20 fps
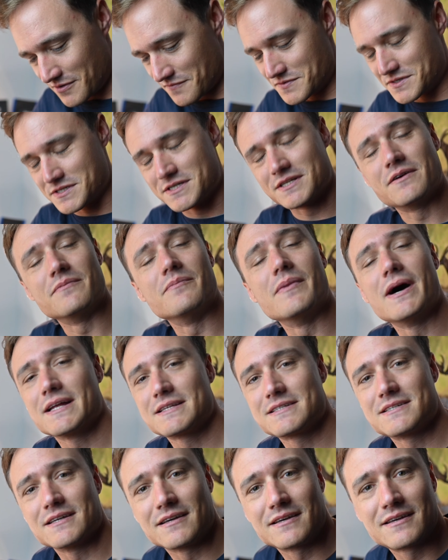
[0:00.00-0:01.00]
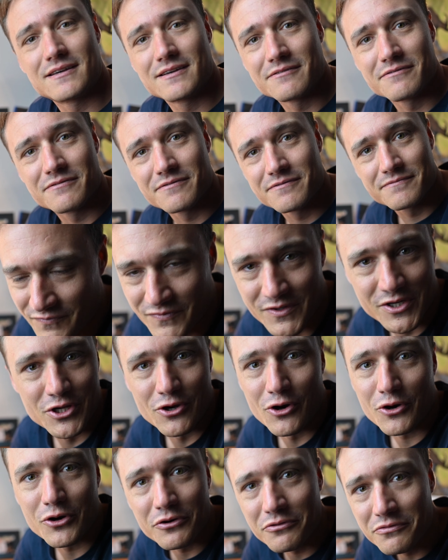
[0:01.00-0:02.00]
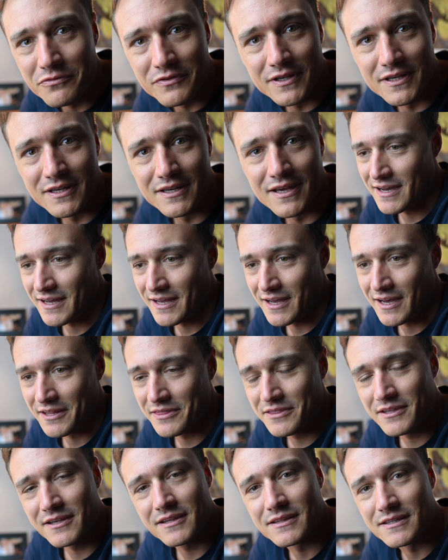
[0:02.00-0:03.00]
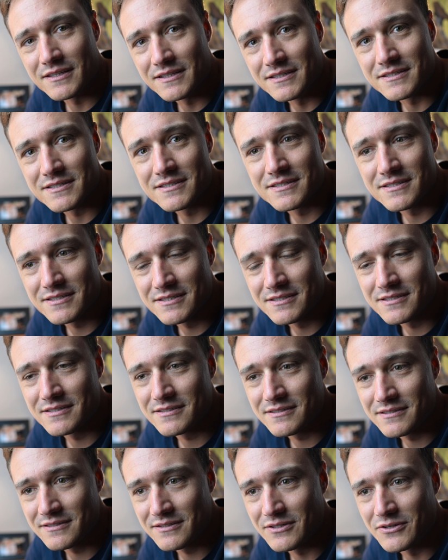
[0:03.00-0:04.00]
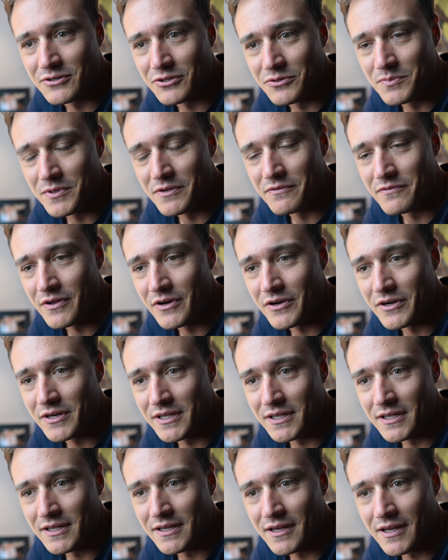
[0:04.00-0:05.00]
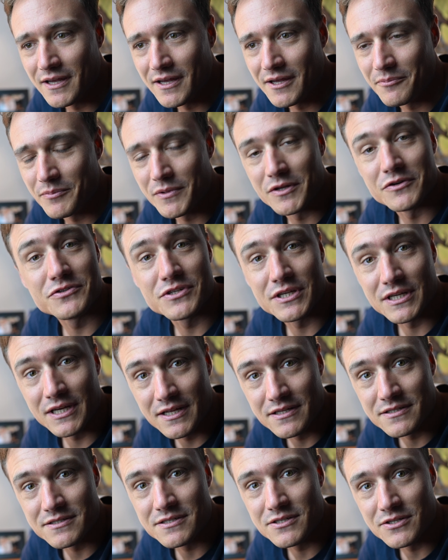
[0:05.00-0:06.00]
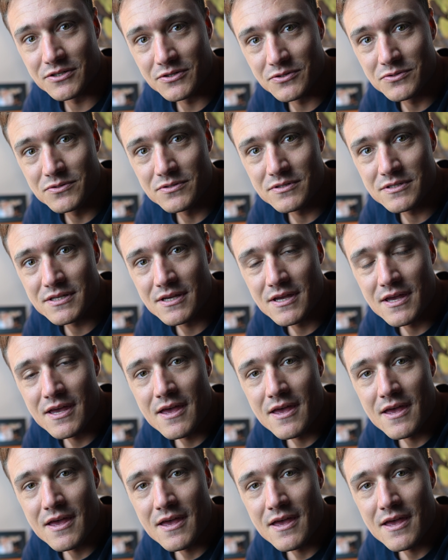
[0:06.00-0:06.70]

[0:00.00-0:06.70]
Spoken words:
of cinematic videography, I think these could be very interesting lenses to use,